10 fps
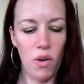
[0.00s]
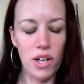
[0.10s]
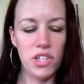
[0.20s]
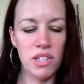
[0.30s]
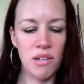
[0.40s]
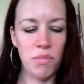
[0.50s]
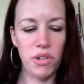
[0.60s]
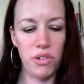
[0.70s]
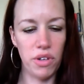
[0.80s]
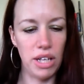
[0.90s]
Question number
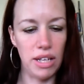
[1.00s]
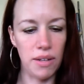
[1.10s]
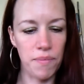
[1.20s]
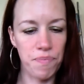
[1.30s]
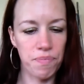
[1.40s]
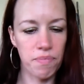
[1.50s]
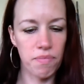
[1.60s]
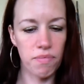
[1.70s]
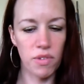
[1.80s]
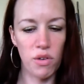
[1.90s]
3.
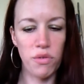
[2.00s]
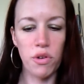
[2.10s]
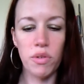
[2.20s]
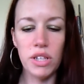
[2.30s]
For